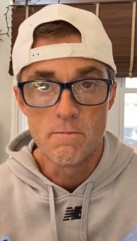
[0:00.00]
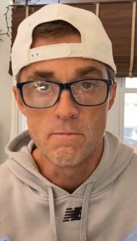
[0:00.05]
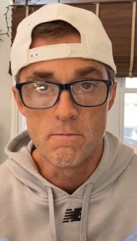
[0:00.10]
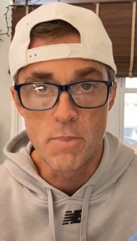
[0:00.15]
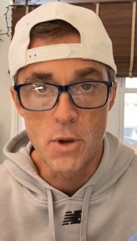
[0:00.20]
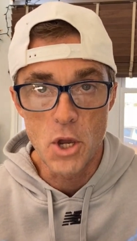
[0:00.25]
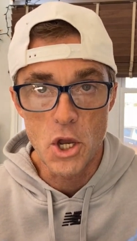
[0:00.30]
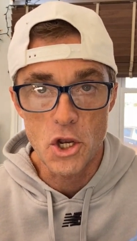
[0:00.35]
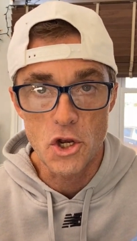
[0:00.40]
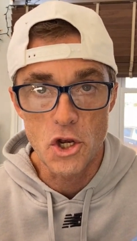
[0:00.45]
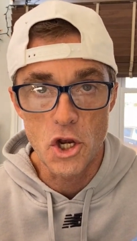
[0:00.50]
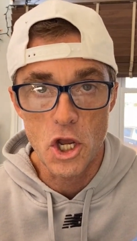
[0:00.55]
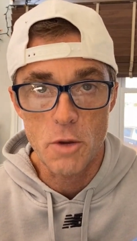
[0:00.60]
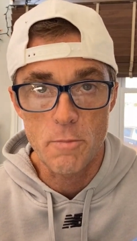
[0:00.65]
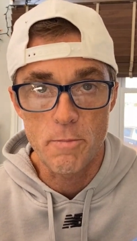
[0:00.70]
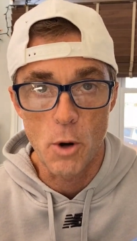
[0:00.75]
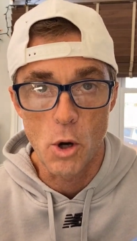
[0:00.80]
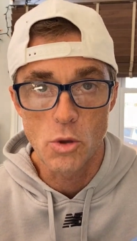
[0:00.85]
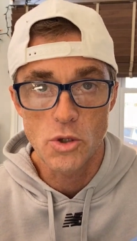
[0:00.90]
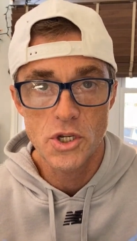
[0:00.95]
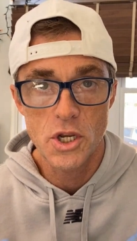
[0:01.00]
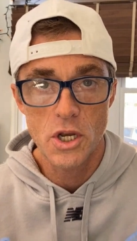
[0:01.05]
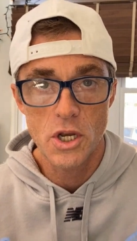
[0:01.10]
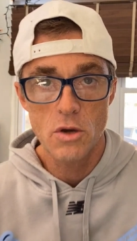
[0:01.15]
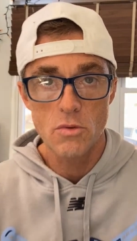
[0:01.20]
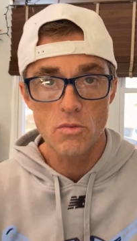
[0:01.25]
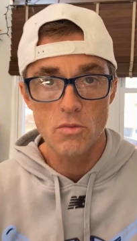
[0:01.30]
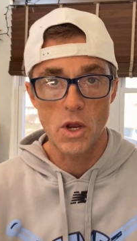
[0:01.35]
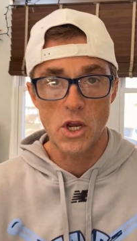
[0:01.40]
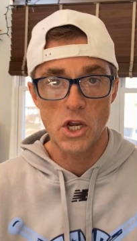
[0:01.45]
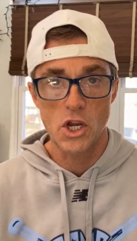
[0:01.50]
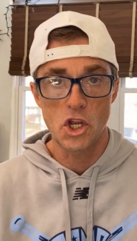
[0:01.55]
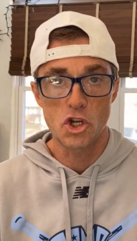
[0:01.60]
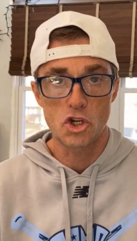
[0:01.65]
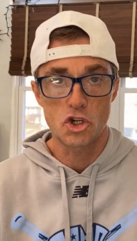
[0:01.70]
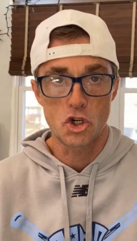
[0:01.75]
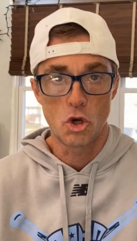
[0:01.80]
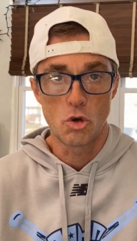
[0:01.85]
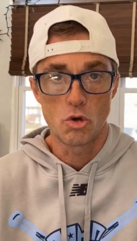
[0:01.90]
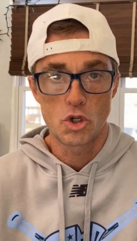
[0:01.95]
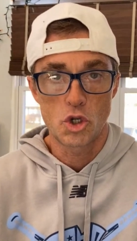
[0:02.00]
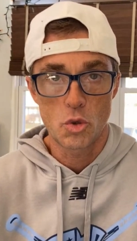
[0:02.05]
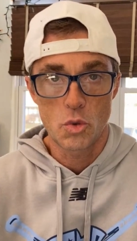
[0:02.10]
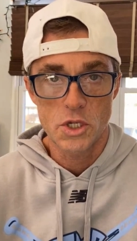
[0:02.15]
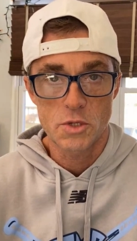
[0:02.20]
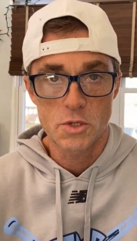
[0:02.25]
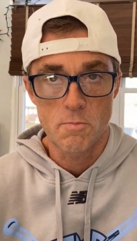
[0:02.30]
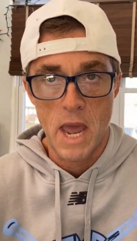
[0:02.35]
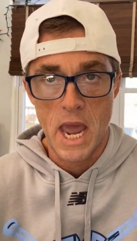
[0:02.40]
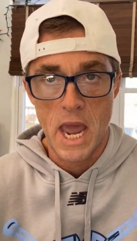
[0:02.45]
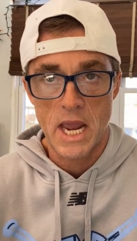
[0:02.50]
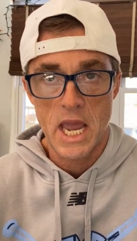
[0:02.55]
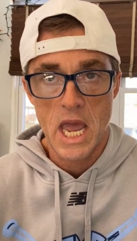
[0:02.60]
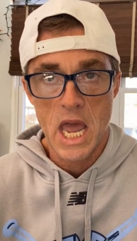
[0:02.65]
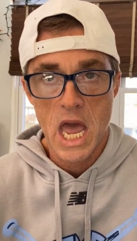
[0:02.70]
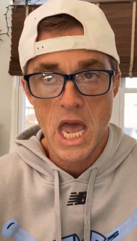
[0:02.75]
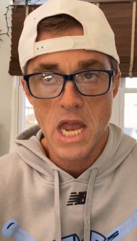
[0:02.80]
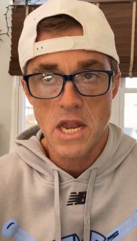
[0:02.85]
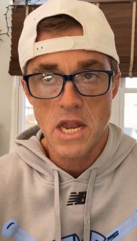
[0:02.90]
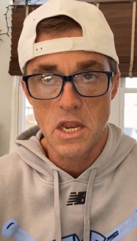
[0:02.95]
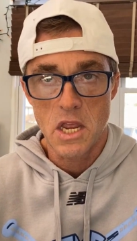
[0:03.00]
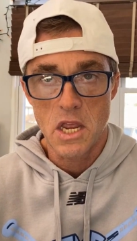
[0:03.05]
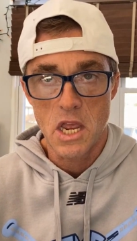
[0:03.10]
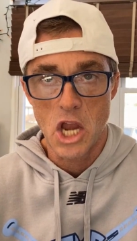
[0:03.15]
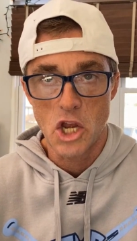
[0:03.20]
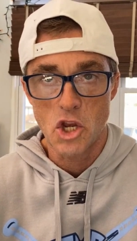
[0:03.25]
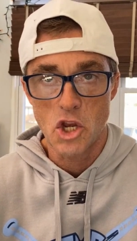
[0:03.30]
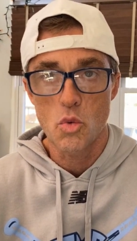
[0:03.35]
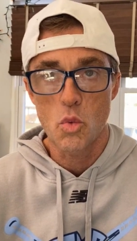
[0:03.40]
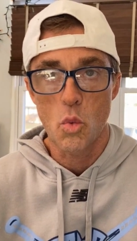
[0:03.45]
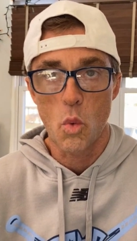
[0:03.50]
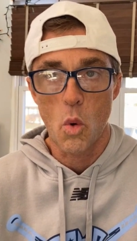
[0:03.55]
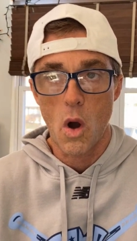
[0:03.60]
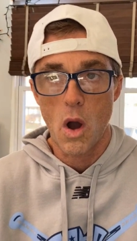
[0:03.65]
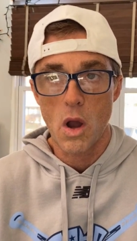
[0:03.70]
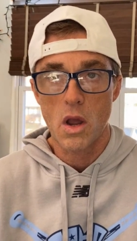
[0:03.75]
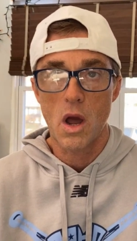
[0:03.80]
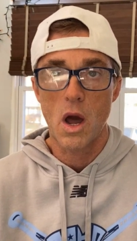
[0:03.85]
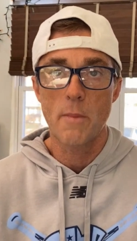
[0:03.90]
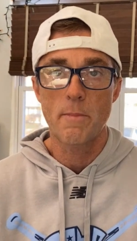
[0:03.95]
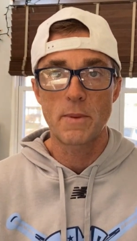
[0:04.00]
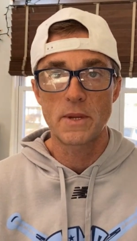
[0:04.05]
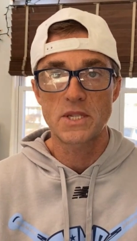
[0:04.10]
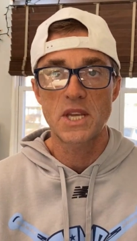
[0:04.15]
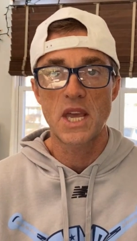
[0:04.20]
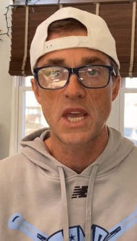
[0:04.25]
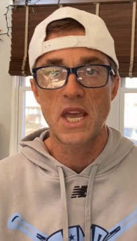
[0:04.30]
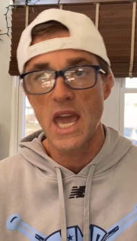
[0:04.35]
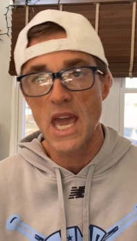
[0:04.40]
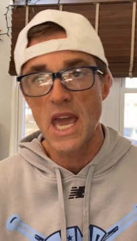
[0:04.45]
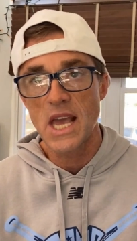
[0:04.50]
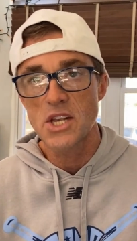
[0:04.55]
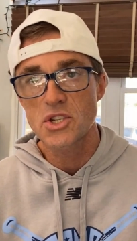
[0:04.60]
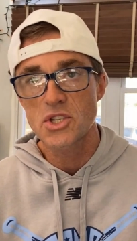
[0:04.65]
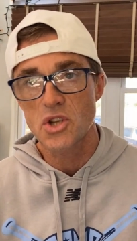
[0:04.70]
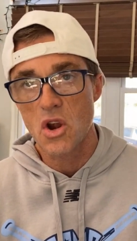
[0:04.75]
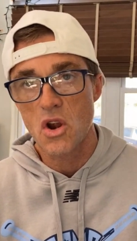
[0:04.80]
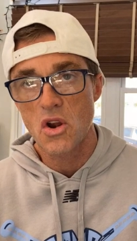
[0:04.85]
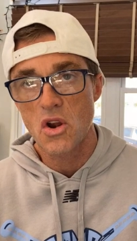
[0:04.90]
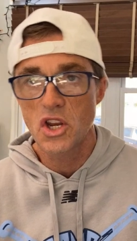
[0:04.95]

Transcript: Big Nick Bosa when he shows you his MAGA hat and you walk up and say, hey, sir,